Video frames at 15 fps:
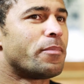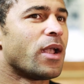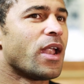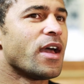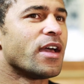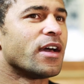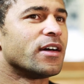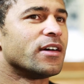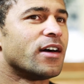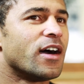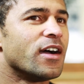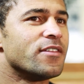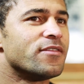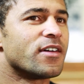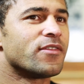player
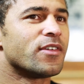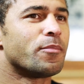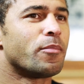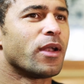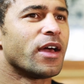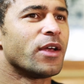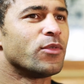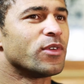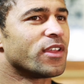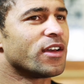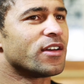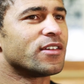I've ever played with,